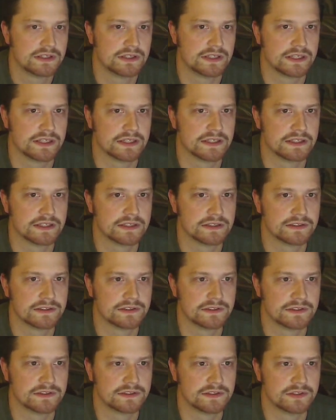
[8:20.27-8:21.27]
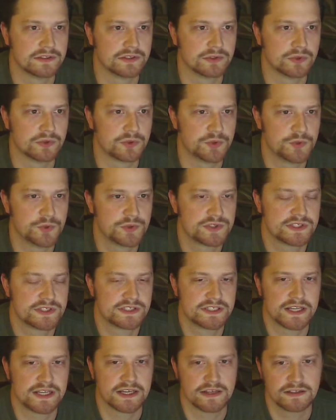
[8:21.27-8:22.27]
and you know, who's to
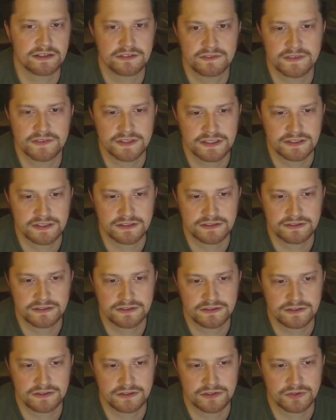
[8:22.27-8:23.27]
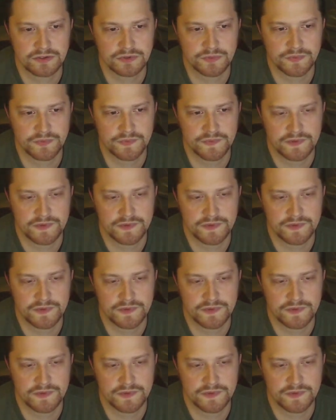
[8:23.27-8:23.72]
say that you know